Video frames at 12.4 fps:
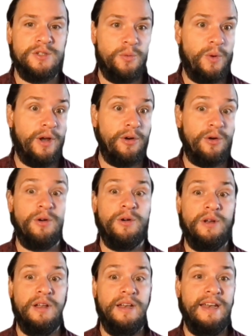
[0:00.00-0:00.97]
to what
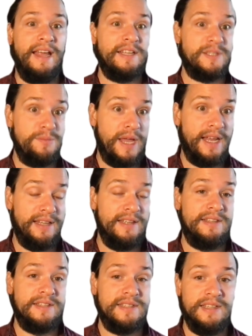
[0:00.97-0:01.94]
her nest mate
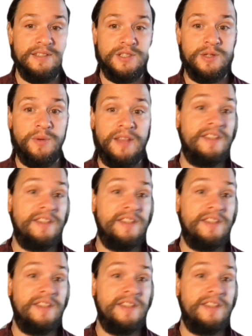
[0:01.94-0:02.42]
is is doing.